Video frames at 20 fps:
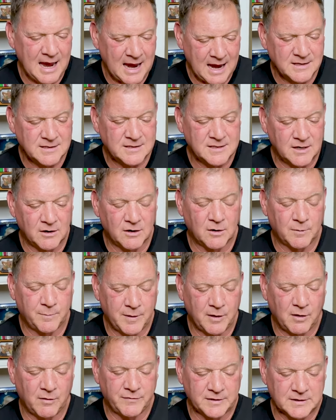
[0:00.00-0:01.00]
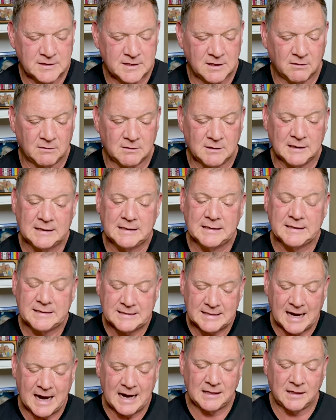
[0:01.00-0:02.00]
anterior pelvic tilt,
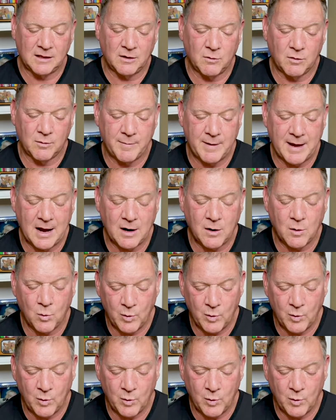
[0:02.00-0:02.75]
tight lower back,